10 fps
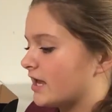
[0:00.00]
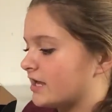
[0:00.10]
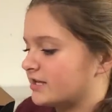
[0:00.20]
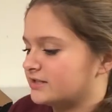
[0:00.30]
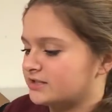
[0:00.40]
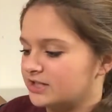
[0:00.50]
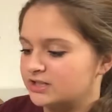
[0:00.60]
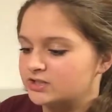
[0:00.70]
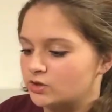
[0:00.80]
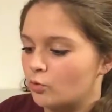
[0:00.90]
is
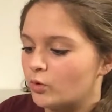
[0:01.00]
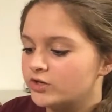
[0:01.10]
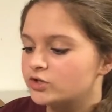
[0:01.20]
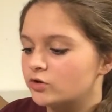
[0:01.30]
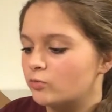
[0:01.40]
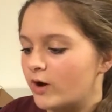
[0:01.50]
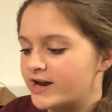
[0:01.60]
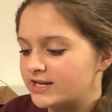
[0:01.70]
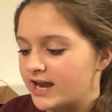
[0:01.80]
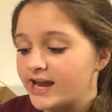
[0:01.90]
this Winter
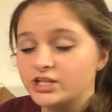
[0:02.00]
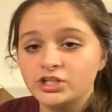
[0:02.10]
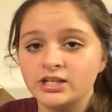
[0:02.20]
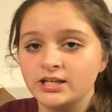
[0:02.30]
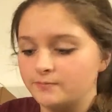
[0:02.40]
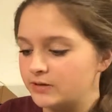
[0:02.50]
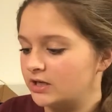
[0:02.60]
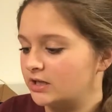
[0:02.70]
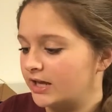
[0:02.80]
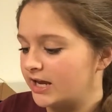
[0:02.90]
White H T P
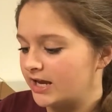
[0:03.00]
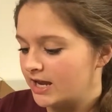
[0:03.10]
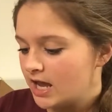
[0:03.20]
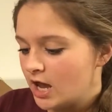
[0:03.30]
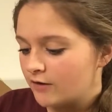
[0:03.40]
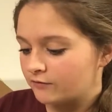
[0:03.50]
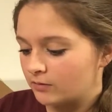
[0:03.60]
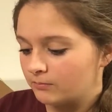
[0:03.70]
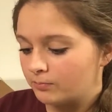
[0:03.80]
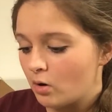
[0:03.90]
L A
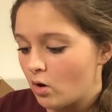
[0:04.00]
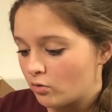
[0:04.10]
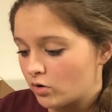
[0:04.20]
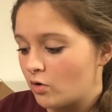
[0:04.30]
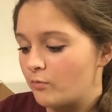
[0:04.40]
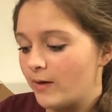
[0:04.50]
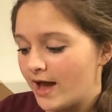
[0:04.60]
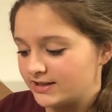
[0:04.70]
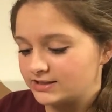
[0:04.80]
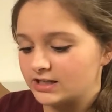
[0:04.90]
from Proto
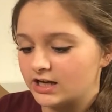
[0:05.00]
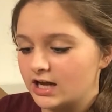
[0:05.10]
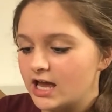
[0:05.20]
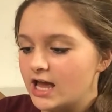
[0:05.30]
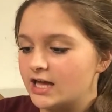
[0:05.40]
Pasta.